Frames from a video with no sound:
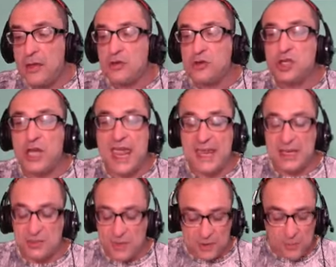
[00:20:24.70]

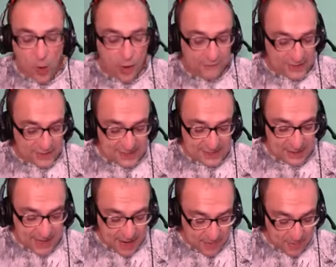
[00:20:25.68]
change, metamorphosis
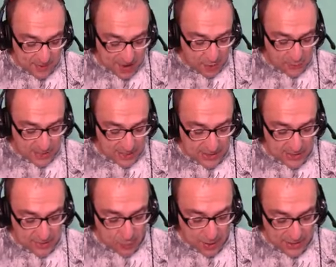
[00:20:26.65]
that came about in
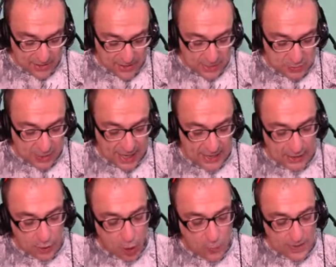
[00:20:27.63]
the way things were
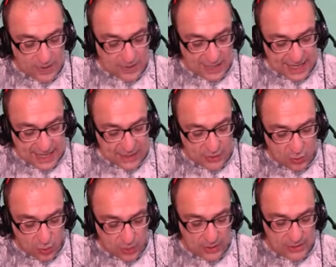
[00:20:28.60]
handled, always leaning
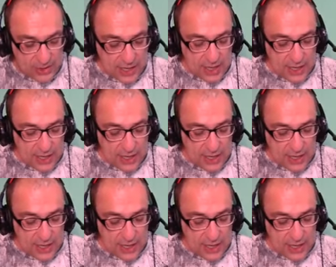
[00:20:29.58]
towards,